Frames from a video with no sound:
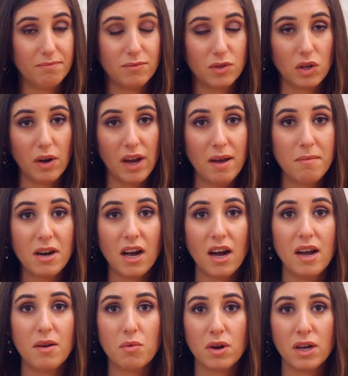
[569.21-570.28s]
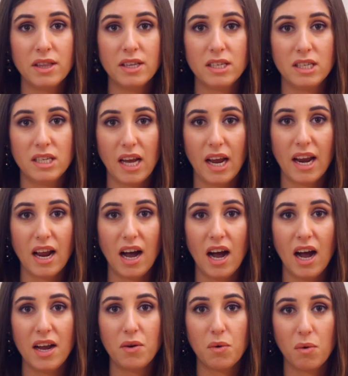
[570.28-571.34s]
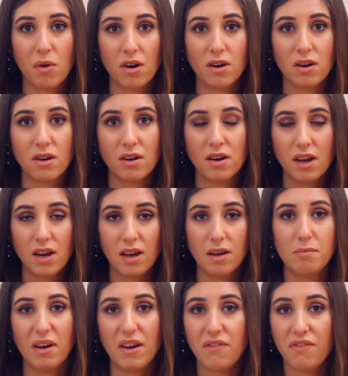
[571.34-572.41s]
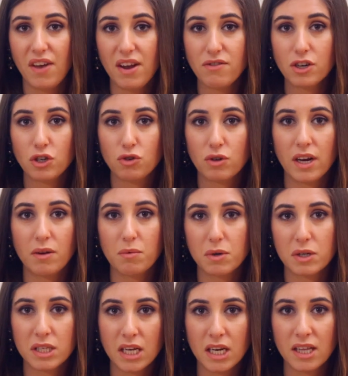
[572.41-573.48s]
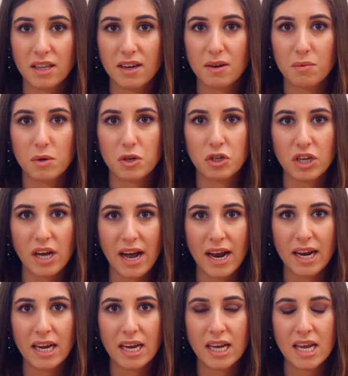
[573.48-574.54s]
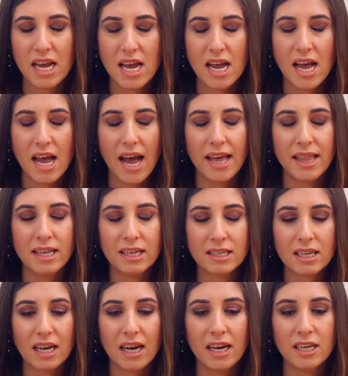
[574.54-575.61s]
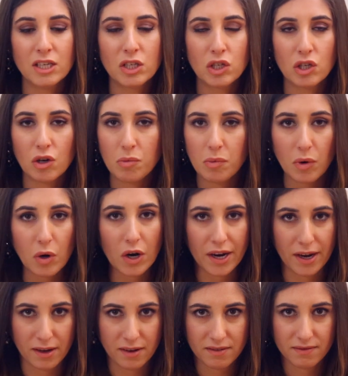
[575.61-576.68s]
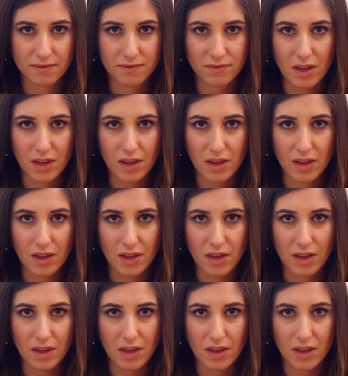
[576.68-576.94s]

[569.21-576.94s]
So him and I were on this date. I order my favorite drink. We're sitting there, we're chatting, and this guy is so boring.